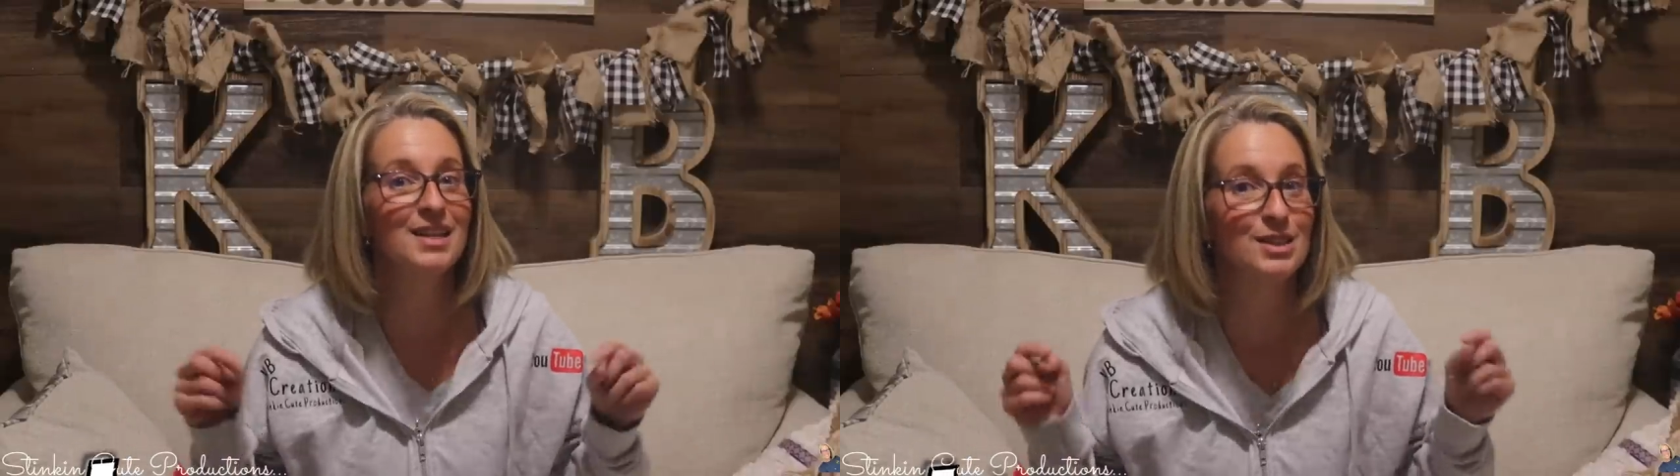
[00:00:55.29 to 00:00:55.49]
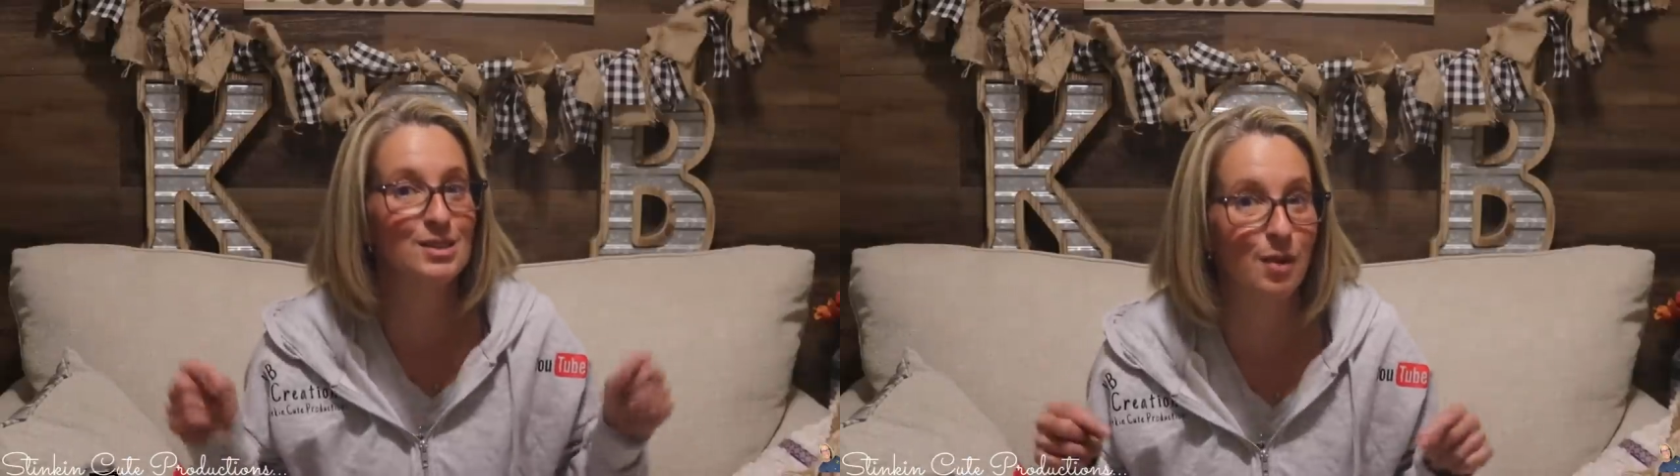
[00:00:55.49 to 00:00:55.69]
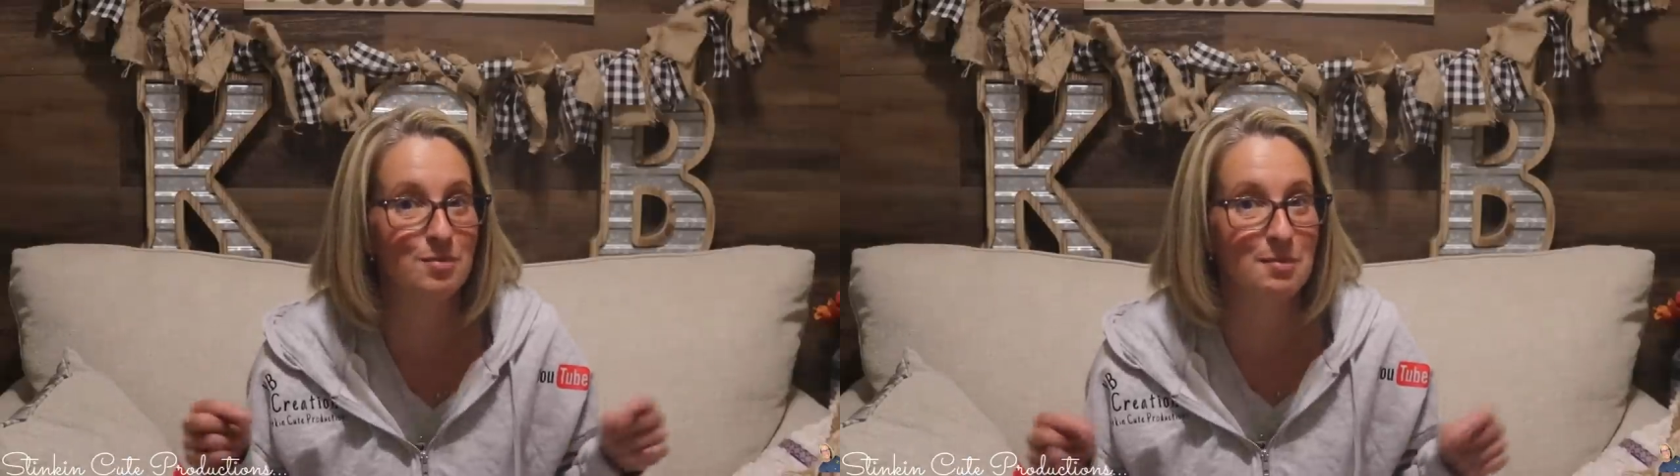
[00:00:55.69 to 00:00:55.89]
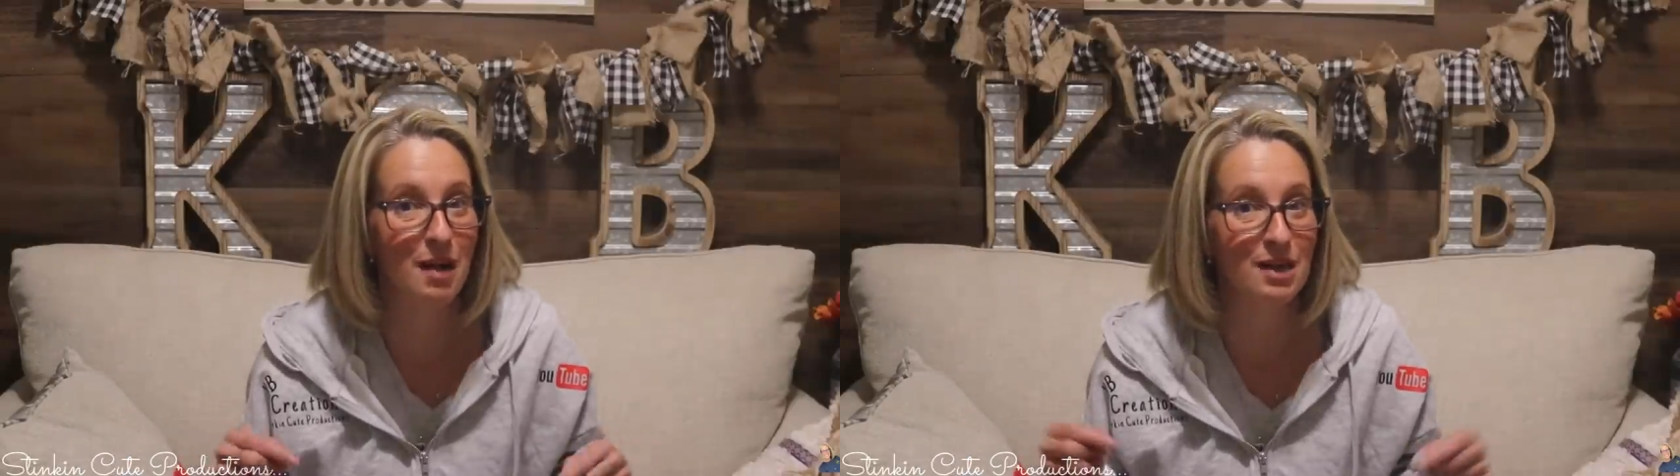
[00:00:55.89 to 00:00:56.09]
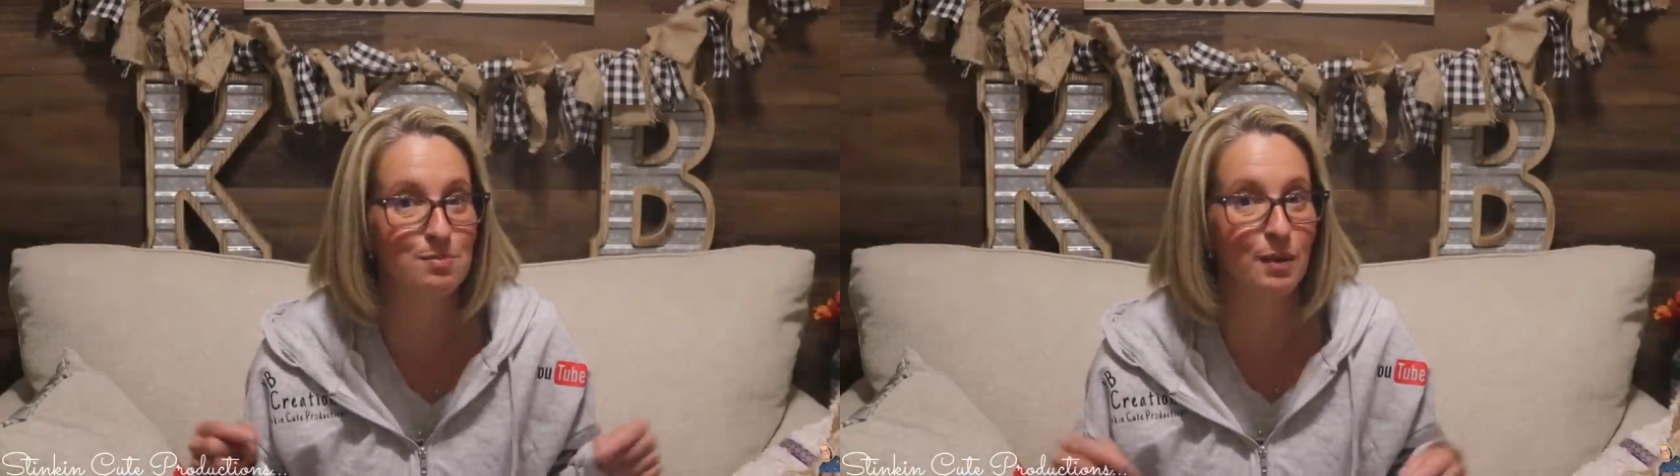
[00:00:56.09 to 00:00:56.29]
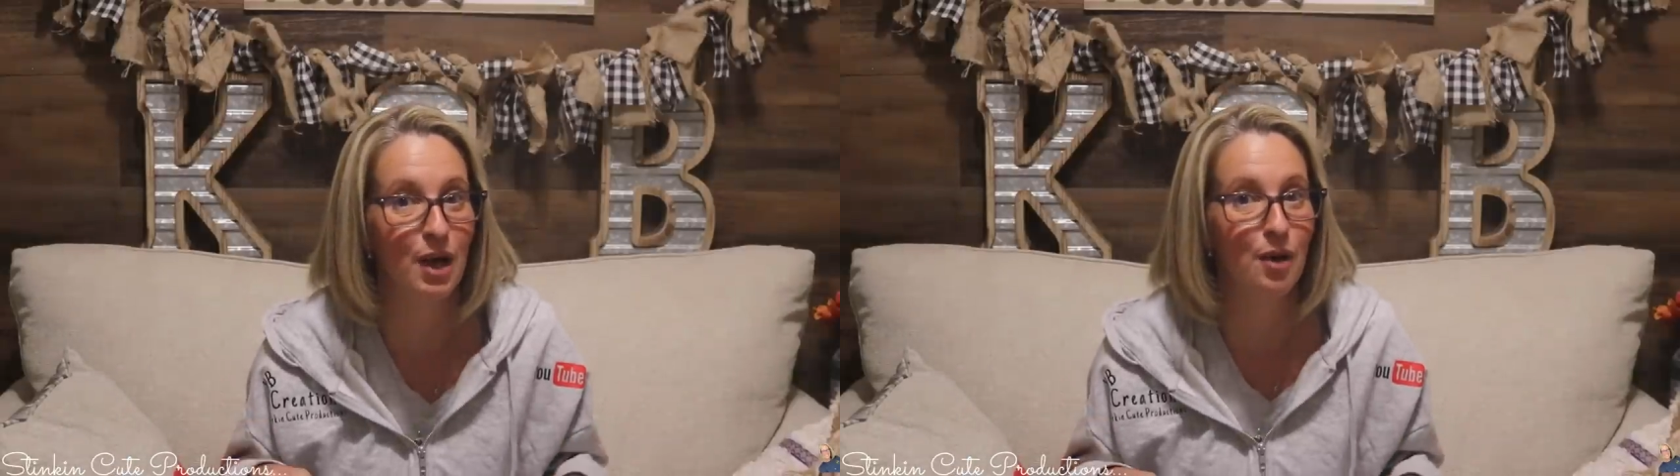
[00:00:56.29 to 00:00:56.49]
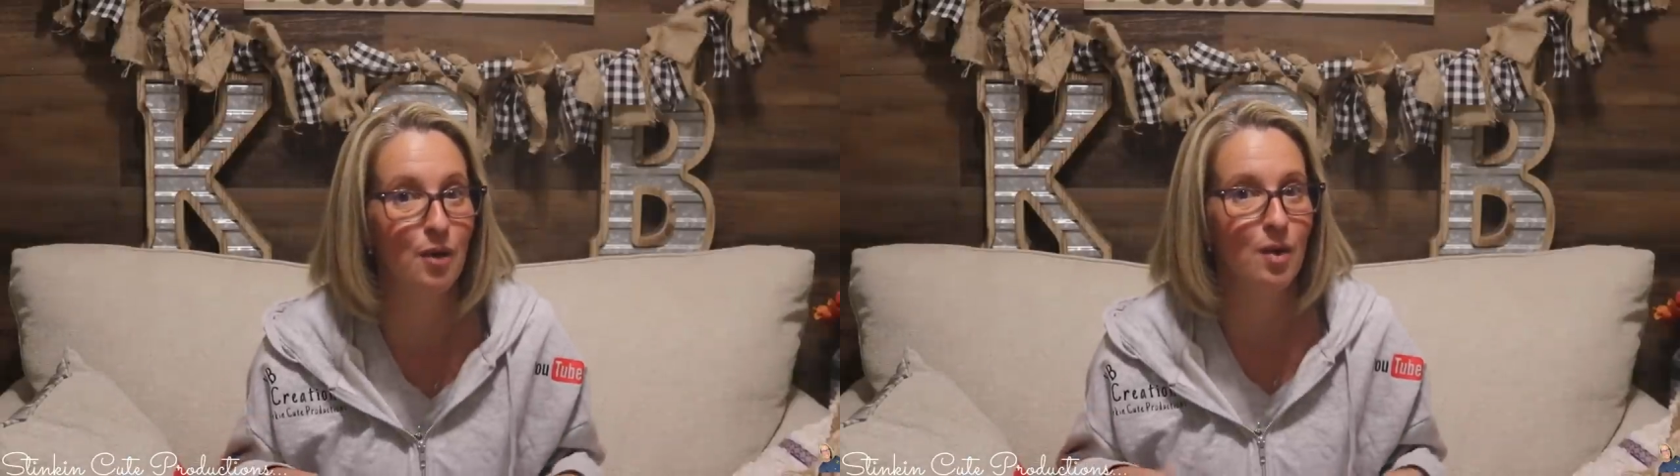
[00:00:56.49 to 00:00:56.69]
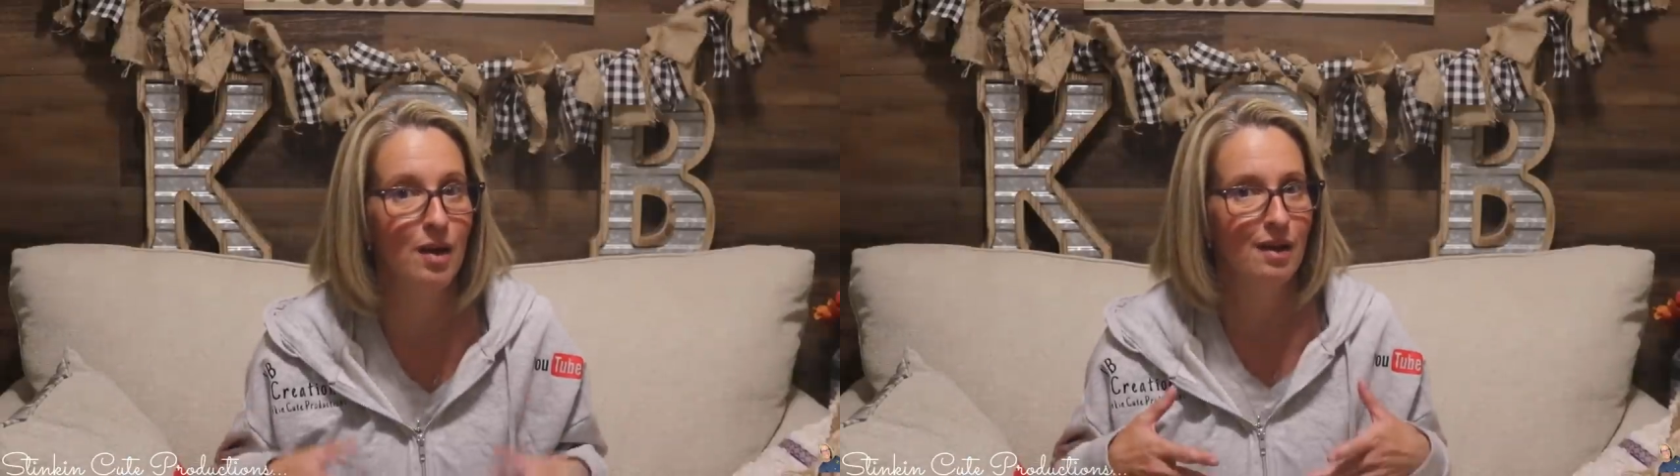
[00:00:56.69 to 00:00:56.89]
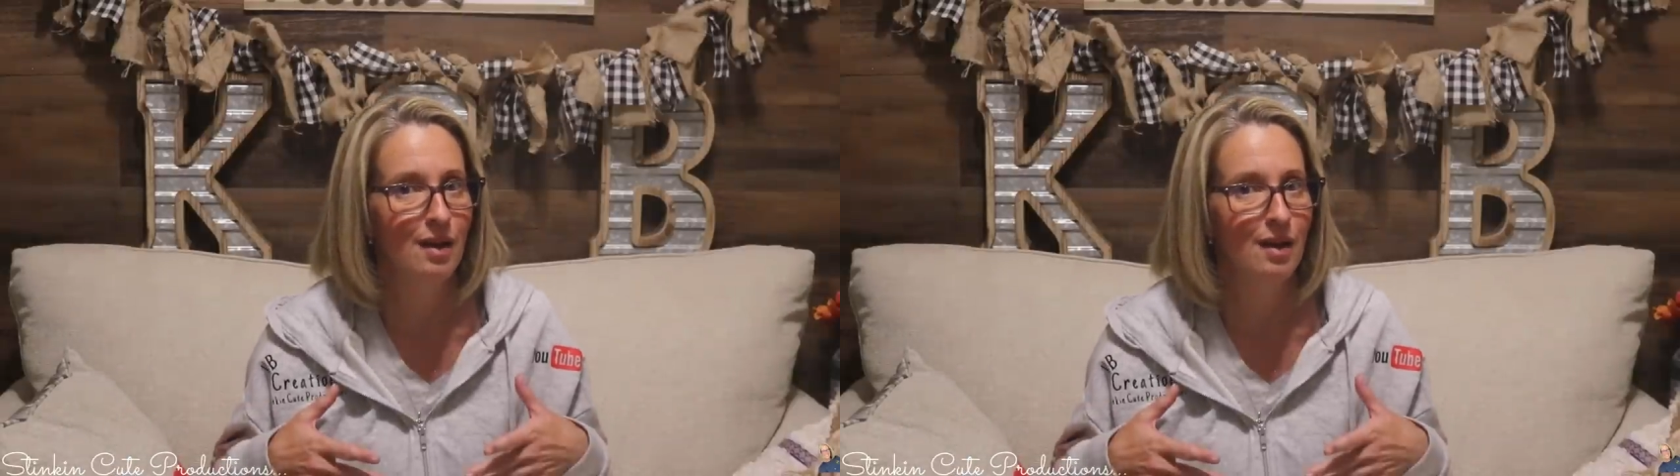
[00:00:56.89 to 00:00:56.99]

the description box below.